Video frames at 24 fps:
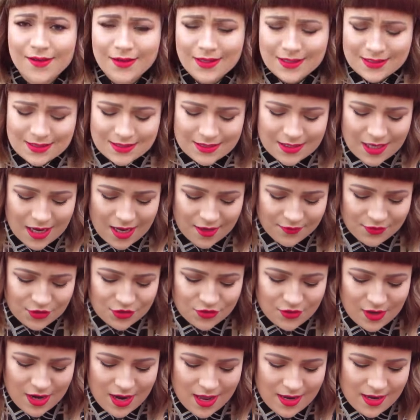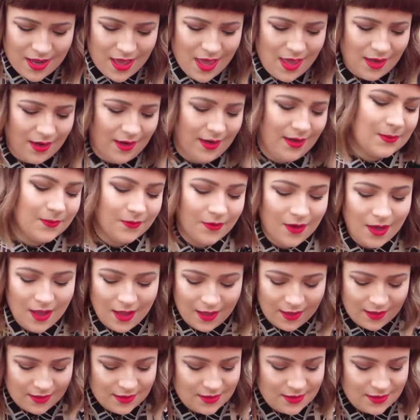let's dive straight in. Right,